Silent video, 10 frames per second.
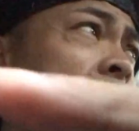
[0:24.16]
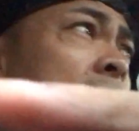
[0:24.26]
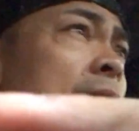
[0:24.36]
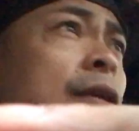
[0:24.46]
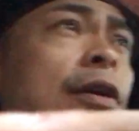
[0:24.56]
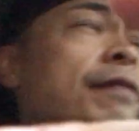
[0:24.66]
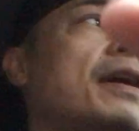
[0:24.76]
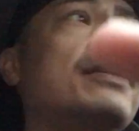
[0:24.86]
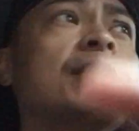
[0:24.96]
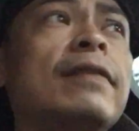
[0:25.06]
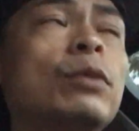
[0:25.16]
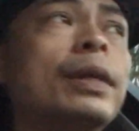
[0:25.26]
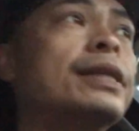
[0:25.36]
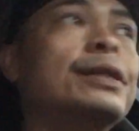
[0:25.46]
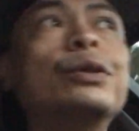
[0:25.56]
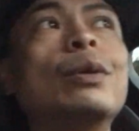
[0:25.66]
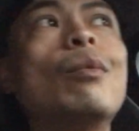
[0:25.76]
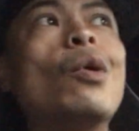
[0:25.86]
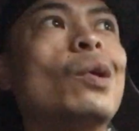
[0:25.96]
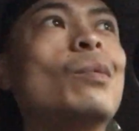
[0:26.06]
Yeah, you're gonna find yourself wanting to do it
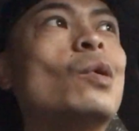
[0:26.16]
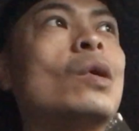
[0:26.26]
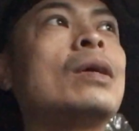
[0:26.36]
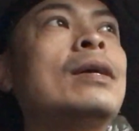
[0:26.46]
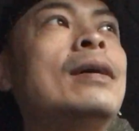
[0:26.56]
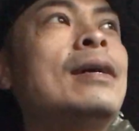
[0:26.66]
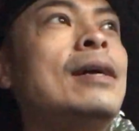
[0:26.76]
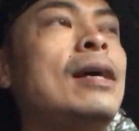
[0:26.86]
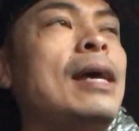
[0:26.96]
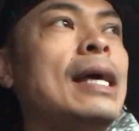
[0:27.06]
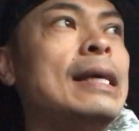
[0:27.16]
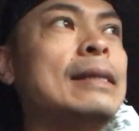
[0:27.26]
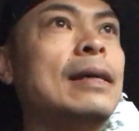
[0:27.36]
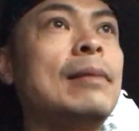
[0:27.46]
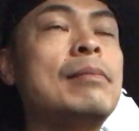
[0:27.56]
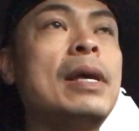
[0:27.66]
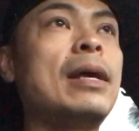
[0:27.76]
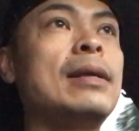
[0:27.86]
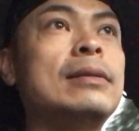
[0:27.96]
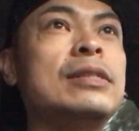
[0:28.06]
more and more. And
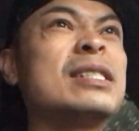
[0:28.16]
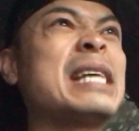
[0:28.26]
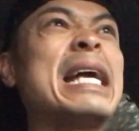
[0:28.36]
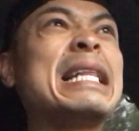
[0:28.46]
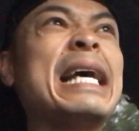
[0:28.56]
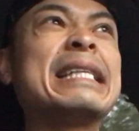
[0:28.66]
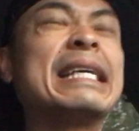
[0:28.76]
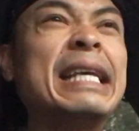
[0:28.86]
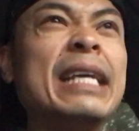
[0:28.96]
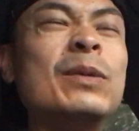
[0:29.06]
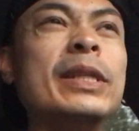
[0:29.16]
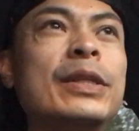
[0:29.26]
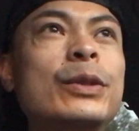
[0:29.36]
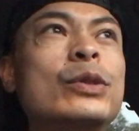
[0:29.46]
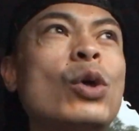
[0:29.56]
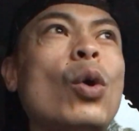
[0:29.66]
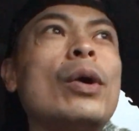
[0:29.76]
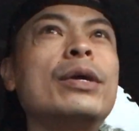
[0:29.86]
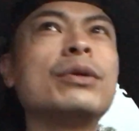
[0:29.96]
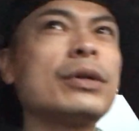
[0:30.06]
just kind of like the kid with a new
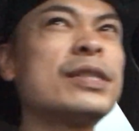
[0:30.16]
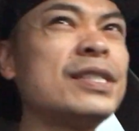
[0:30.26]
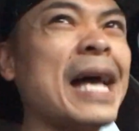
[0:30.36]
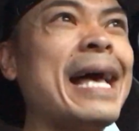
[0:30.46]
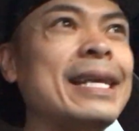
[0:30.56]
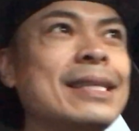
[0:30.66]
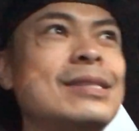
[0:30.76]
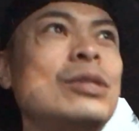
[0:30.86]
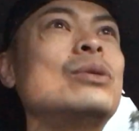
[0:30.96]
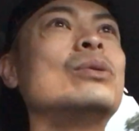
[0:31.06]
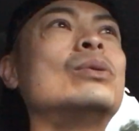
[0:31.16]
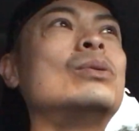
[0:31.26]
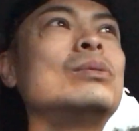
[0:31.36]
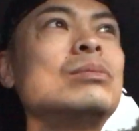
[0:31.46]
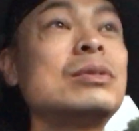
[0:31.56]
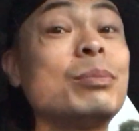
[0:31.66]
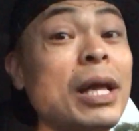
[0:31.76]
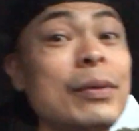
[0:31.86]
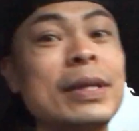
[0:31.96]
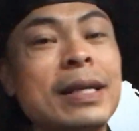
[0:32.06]
toy, you're excited to
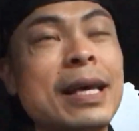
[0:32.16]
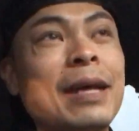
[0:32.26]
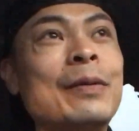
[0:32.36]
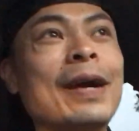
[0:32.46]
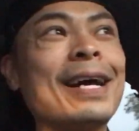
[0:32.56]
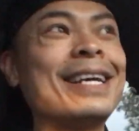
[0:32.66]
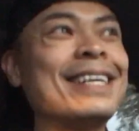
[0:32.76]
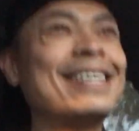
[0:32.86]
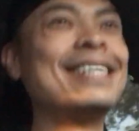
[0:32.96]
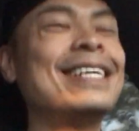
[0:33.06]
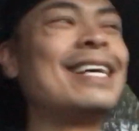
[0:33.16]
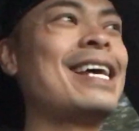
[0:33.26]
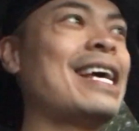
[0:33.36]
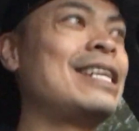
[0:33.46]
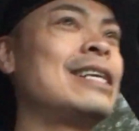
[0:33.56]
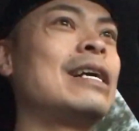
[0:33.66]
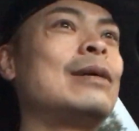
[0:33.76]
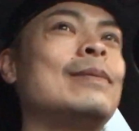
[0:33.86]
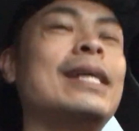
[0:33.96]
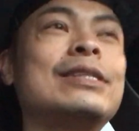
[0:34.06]
play with it again, right? And
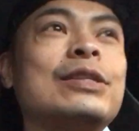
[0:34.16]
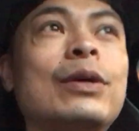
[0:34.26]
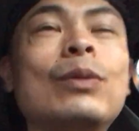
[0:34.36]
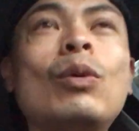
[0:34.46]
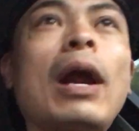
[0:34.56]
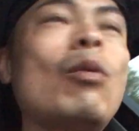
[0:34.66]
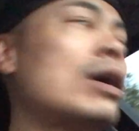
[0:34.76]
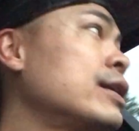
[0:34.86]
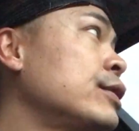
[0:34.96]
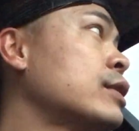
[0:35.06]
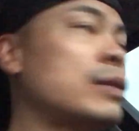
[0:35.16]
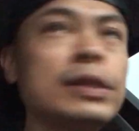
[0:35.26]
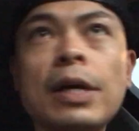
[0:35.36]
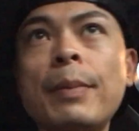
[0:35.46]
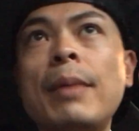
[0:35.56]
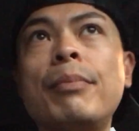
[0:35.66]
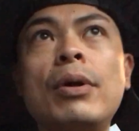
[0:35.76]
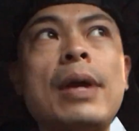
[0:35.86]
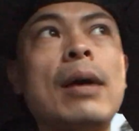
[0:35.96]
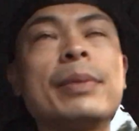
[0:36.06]
so what I want to do is I want to talk about
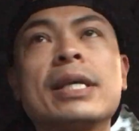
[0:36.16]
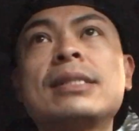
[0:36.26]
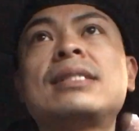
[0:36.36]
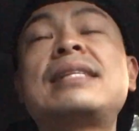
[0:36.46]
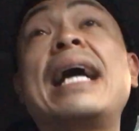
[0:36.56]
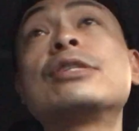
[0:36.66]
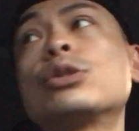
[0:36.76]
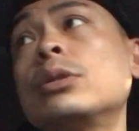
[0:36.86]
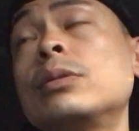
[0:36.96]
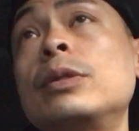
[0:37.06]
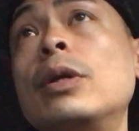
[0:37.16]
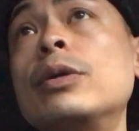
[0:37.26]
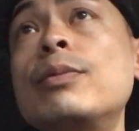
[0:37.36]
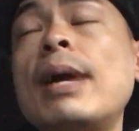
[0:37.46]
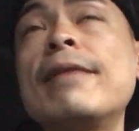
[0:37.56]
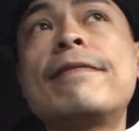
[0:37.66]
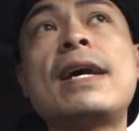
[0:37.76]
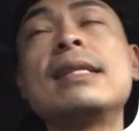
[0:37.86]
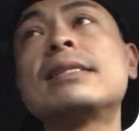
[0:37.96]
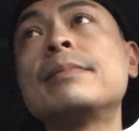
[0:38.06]
burnout, because it's natural. You know, you might
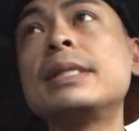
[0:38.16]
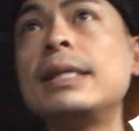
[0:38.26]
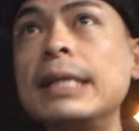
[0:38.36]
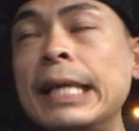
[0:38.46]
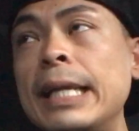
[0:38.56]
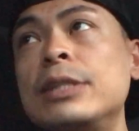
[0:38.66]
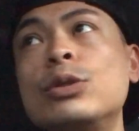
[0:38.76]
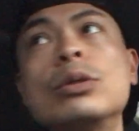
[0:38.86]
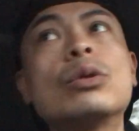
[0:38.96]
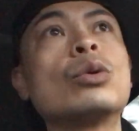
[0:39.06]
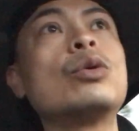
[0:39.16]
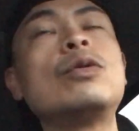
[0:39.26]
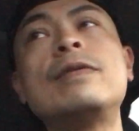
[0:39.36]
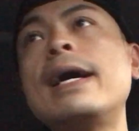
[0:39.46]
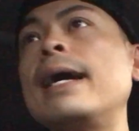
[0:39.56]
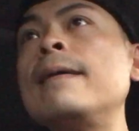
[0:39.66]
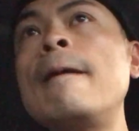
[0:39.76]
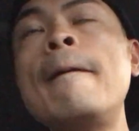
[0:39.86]
find something and get into a groove that